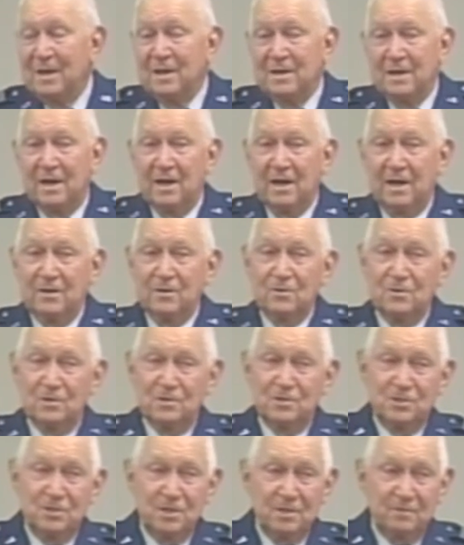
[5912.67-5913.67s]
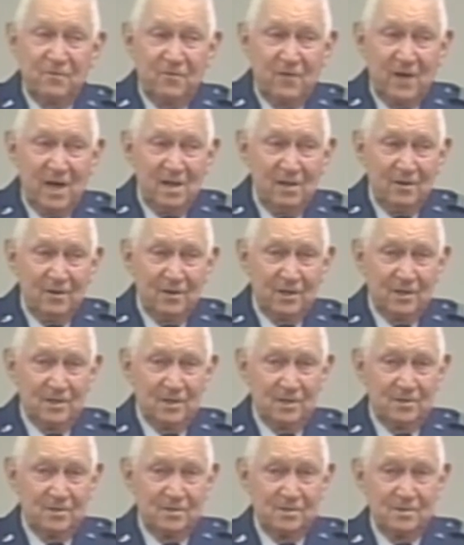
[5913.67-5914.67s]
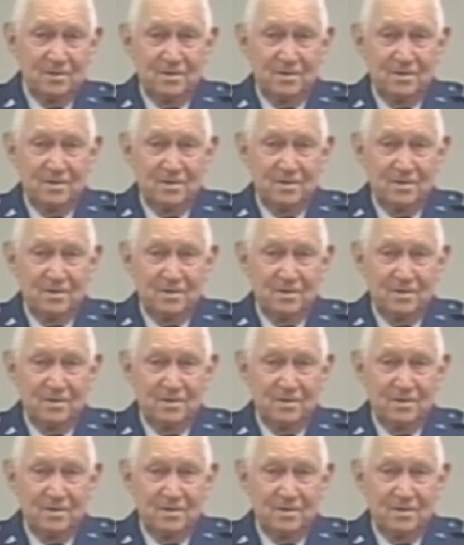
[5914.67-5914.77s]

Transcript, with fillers: Now I know a ship following us